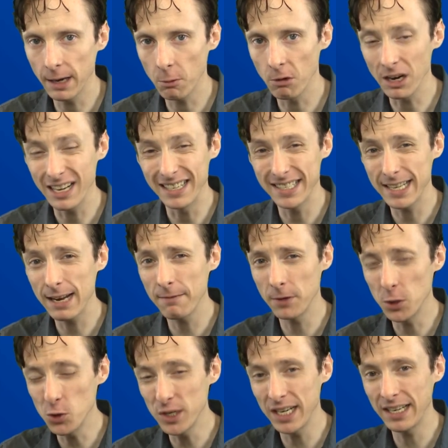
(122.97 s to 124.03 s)
network instead of
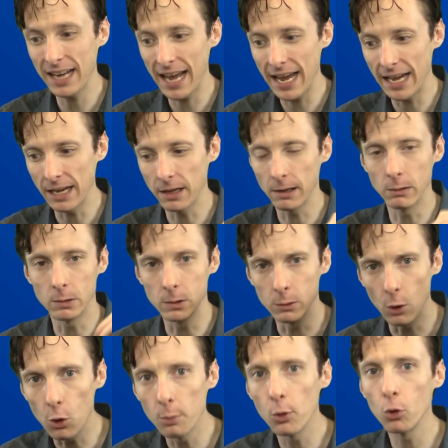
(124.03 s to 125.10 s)
using a
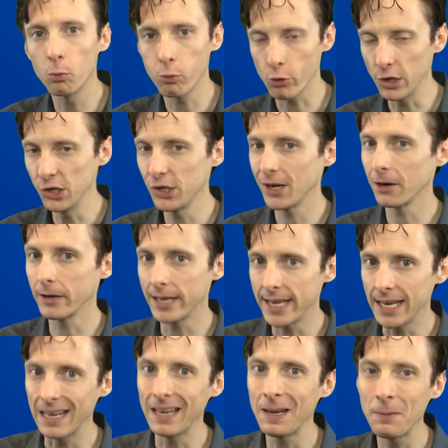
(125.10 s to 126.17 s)
global pre-shared
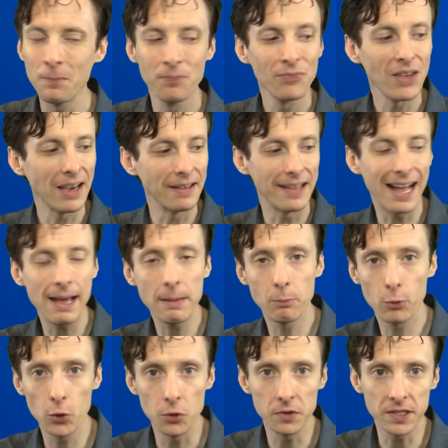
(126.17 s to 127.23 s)
key, and that
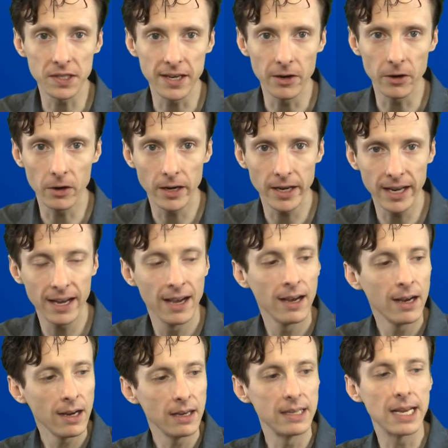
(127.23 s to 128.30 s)
improves security.
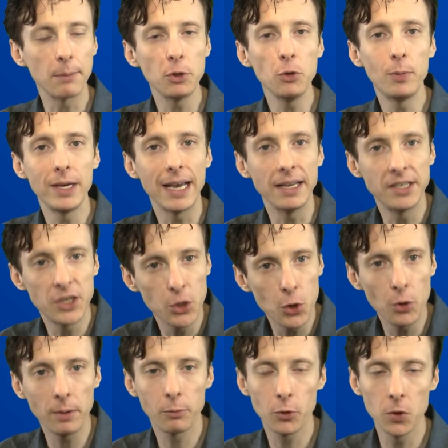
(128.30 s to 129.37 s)

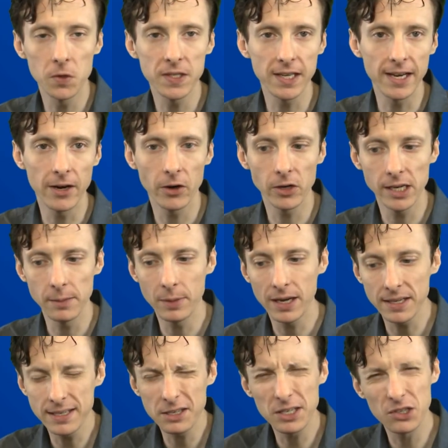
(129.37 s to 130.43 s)
WPA2 improves security
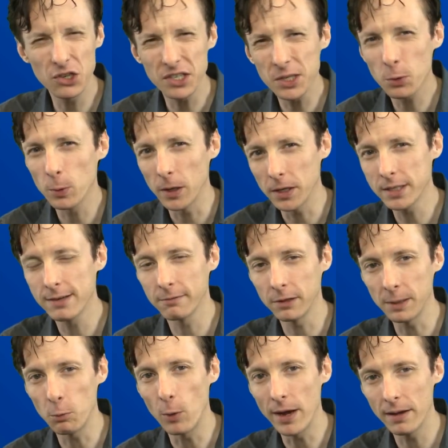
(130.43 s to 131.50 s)
because it's just a
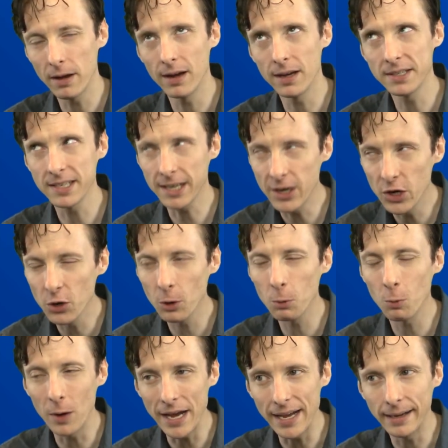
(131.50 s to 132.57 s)
relatively
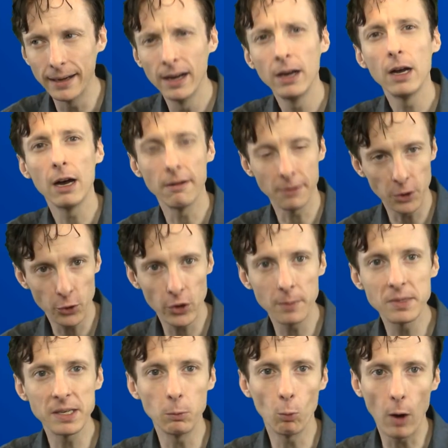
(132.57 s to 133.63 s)
secure way of
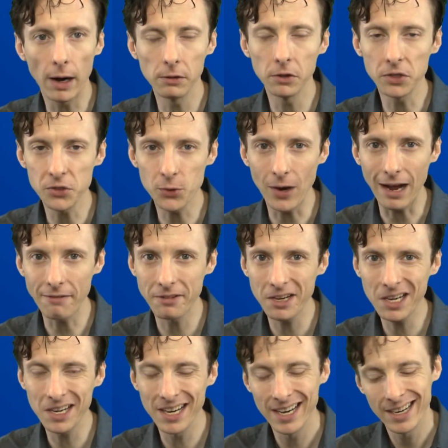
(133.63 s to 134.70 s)
encrypting wireless
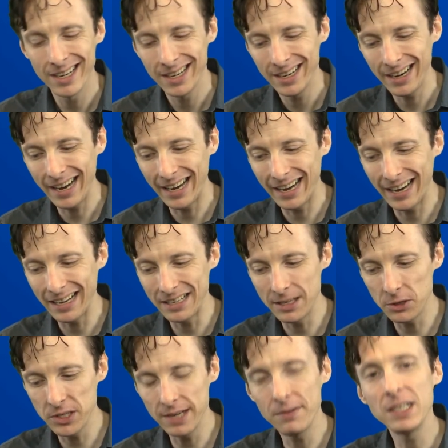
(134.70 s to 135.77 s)
traffic. And
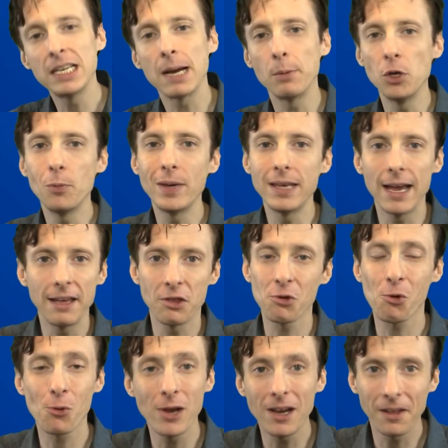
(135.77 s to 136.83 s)
there's even
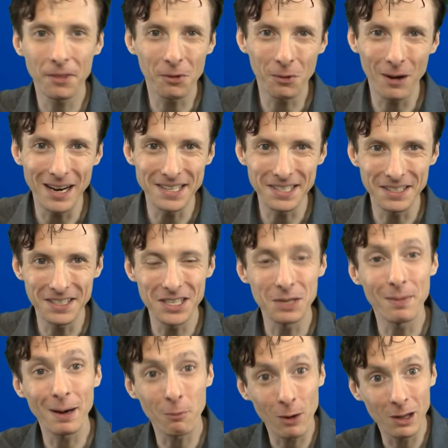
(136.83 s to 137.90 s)
WPA3 on the horizon, so
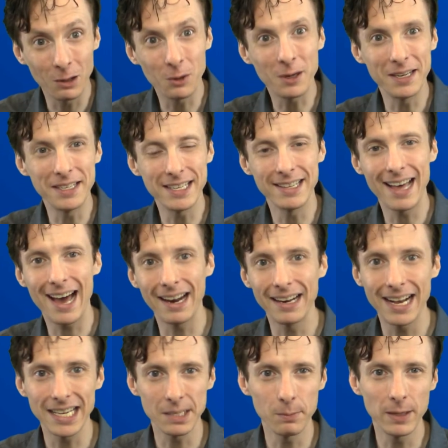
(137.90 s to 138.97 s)
you might want to look into
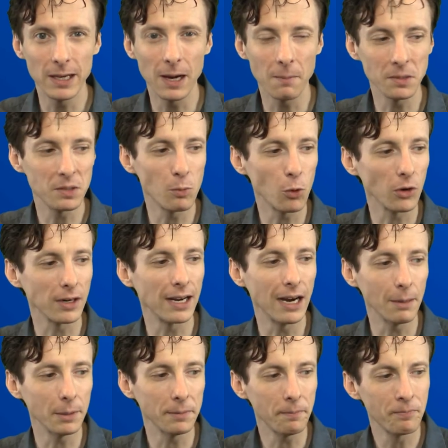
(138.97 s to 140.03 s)
that as it becomes more
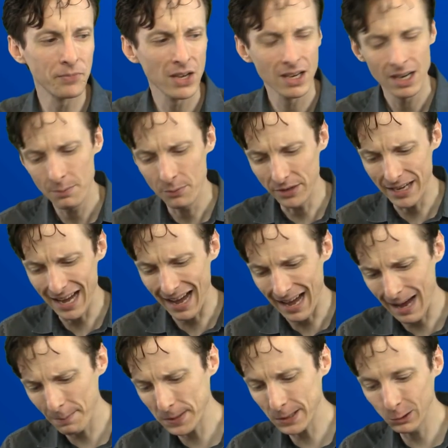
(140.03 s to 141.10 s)
common. But yeah,
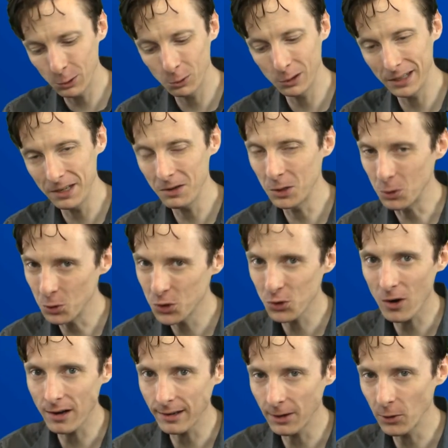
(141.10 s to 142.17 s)
absolutely use
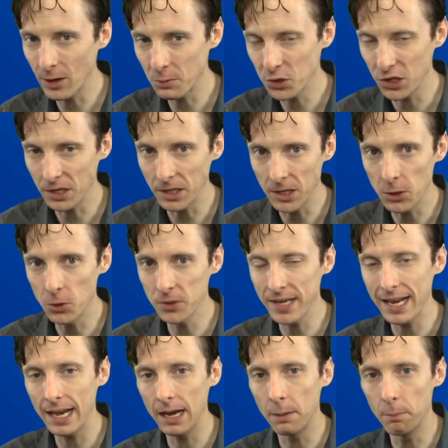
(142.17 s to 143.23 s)
strong encryption, use
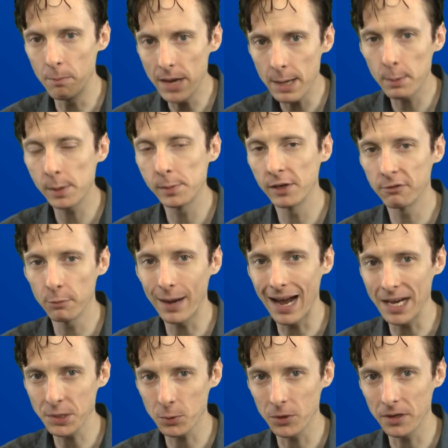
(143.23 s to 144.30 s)
a minimum of a
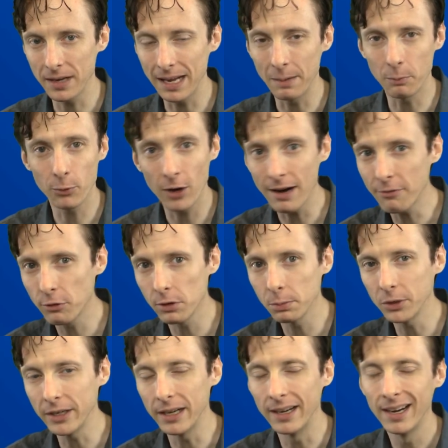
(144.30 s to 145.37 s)
password, and
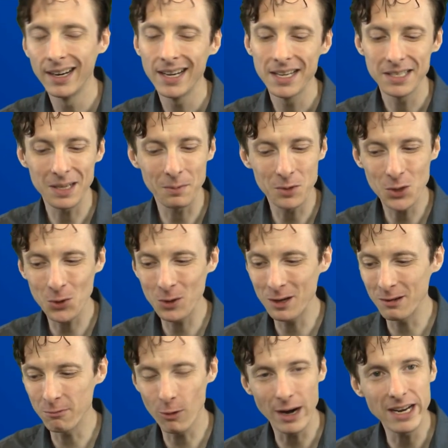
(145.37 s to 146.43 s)
preferably some sort
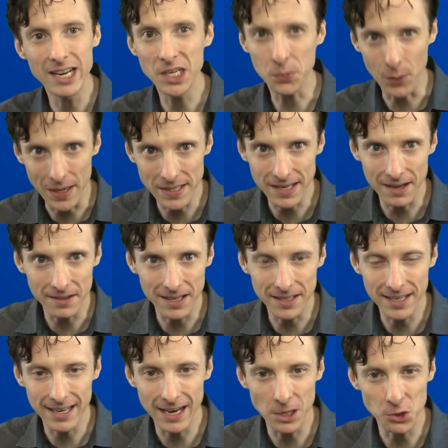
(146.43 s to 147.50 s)
of radius-based
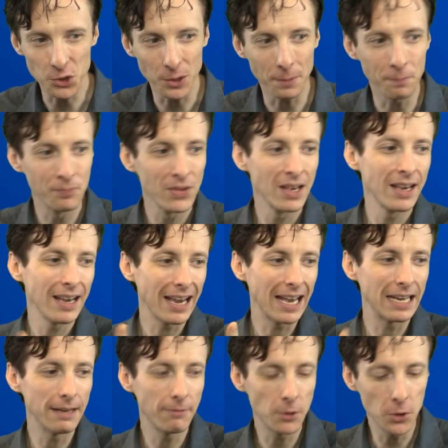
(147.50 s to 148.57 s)
authentication.
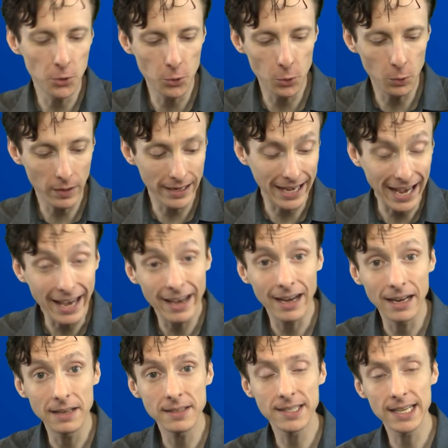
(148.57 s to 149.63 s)
And if you
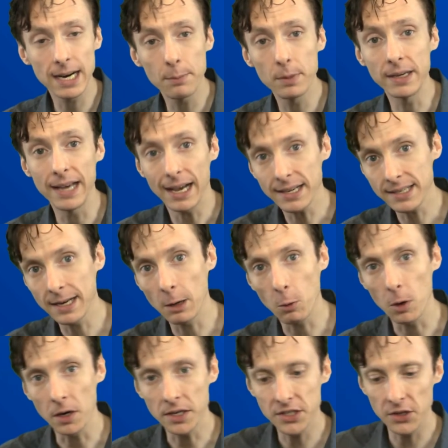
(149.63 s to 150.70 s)
can, set up a guest
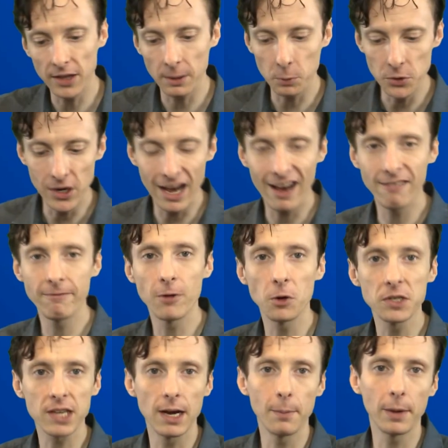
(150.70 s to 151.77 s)
network so that when you have
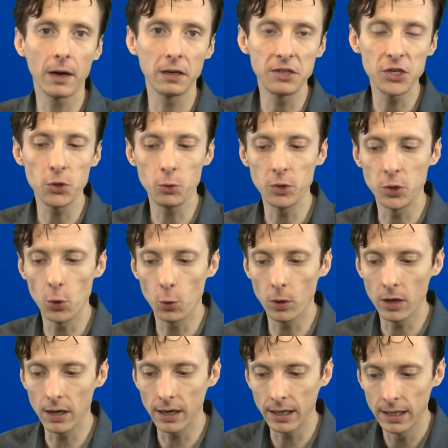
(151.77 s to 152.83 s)
folks come onto
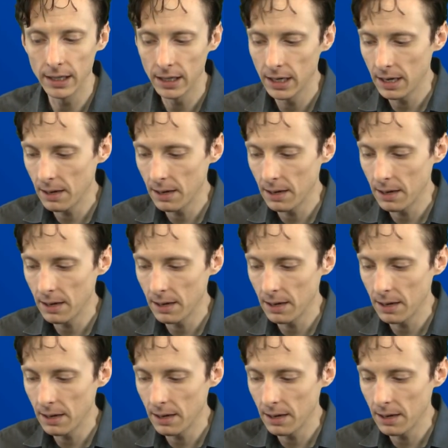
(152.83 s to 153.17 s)
your